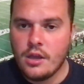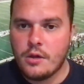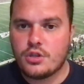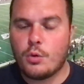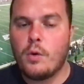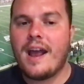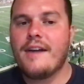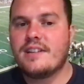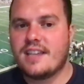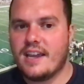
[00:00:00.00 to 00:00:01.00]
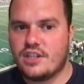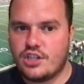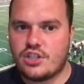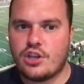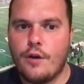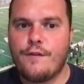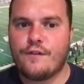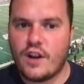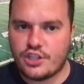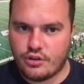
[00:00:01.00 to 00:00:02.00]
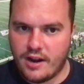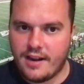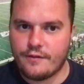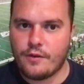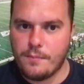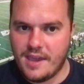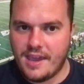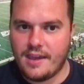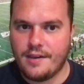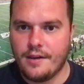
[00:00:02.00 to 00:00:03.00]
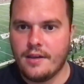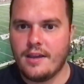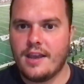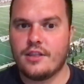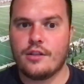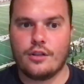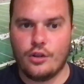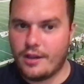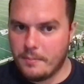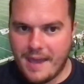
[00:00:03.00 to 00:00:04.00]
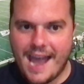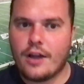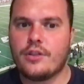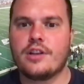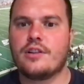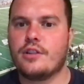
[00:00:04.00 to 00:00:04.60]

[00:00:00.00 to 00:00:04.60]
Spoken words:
So what I would say is just so frustrating for me in looking back on the